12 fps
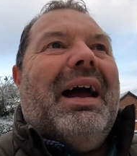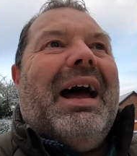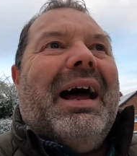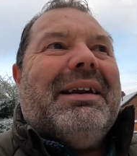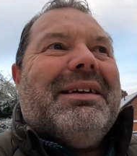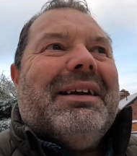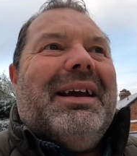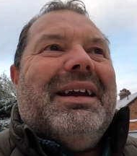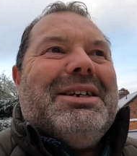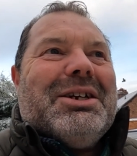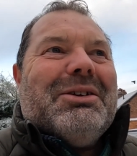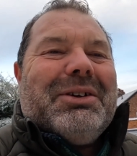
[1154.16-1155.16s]
and
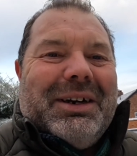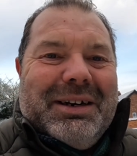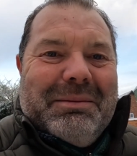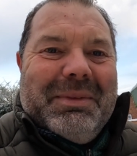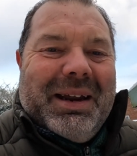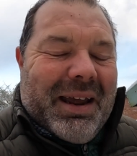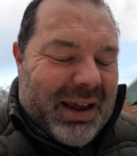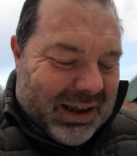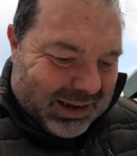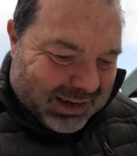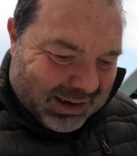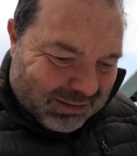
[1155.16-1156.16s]
he's looking at me.
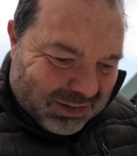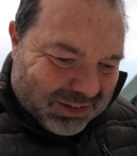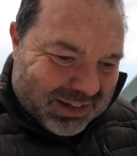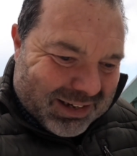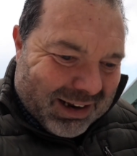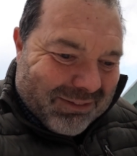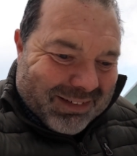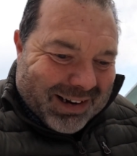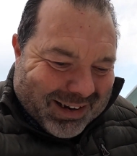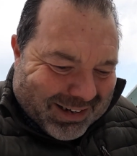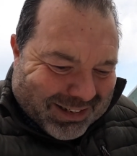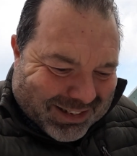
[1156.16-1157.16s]
He kept looking down
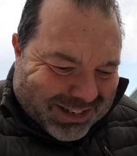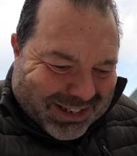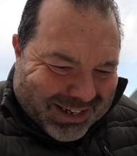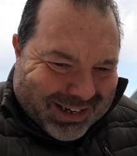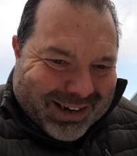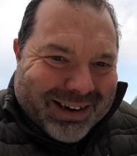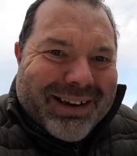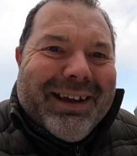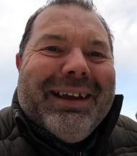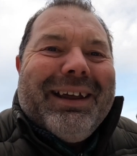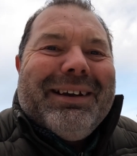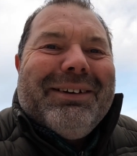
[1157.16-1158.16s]
at his tea
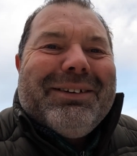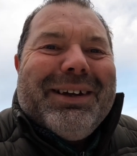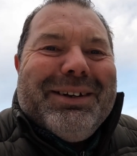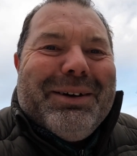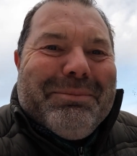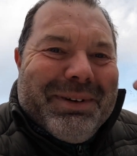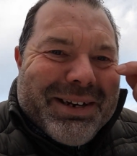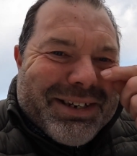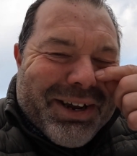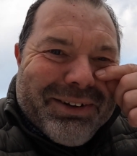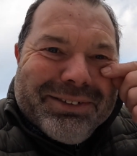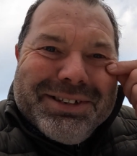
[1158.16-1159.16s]
and looking up, and
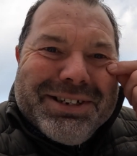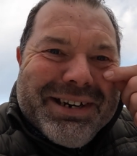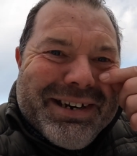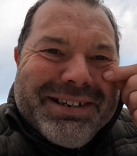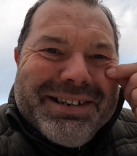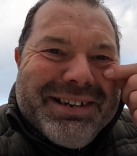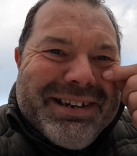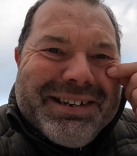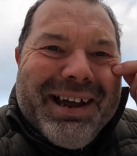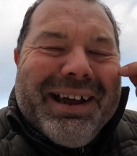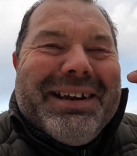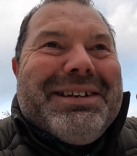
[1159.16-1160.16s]
he's all tears in his
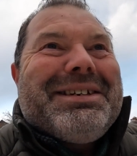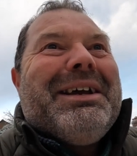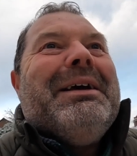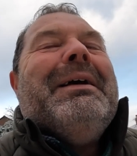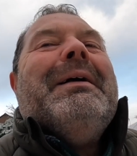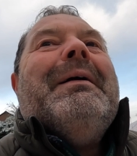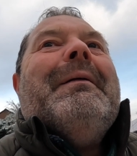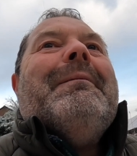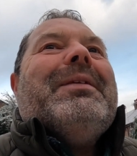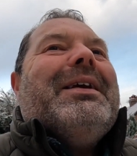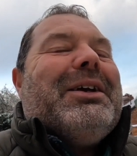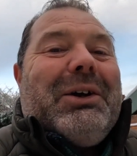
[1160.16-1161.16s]
eyes,
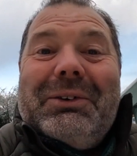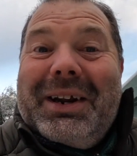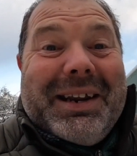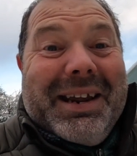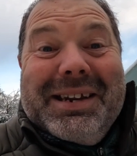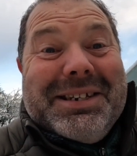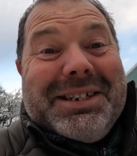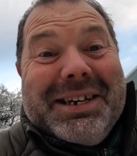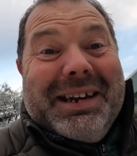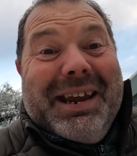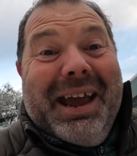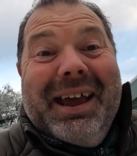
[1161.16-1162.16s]
couldn't eat his
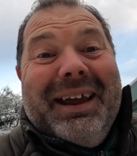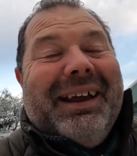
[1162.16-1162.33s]
tea.